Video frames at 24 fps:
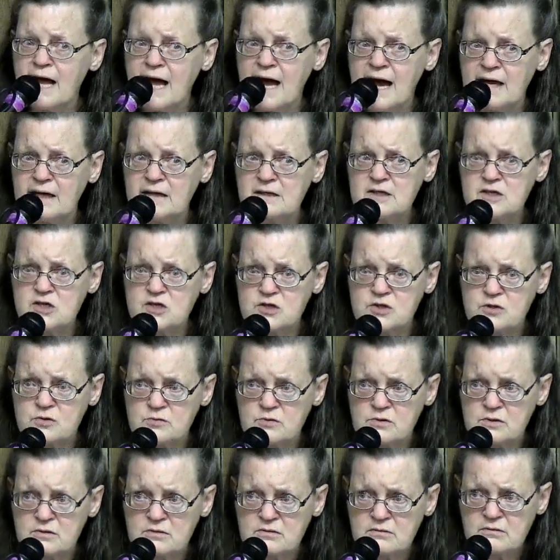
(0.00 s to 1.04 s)
attitude,
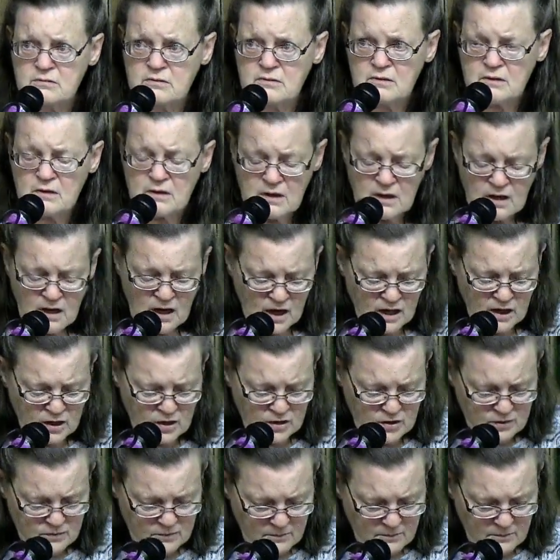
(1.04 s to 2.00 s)
a good